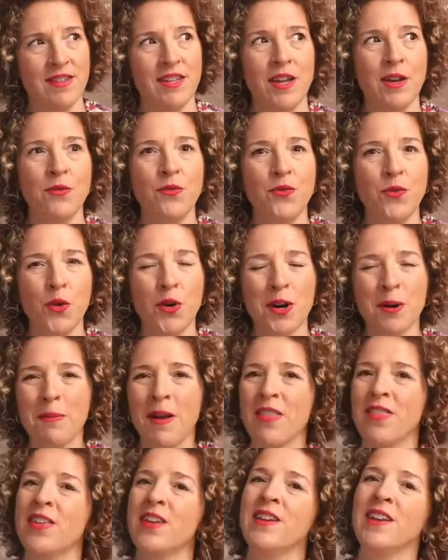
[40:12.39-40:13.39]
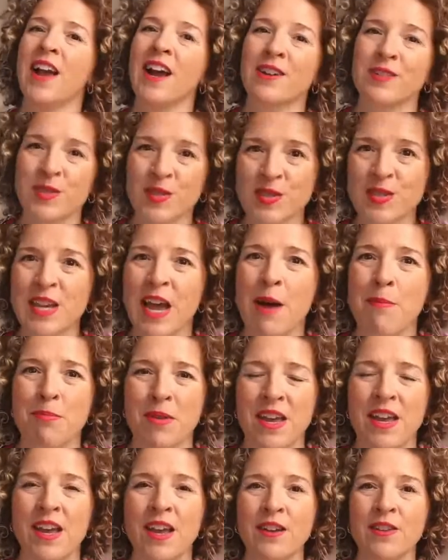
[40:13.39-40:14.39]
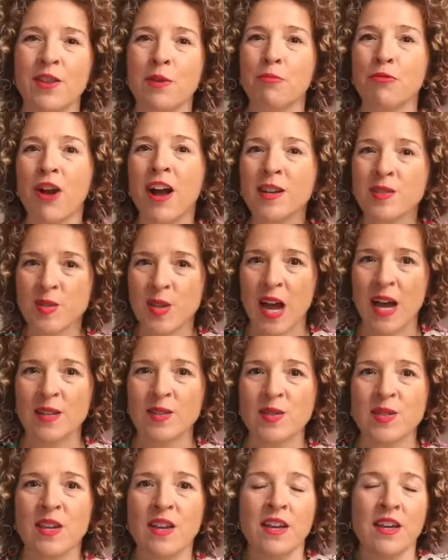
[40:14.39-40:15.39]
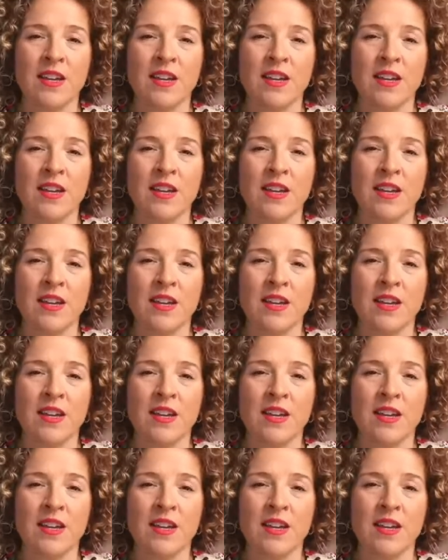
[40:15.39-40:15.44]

inform the next step in the process?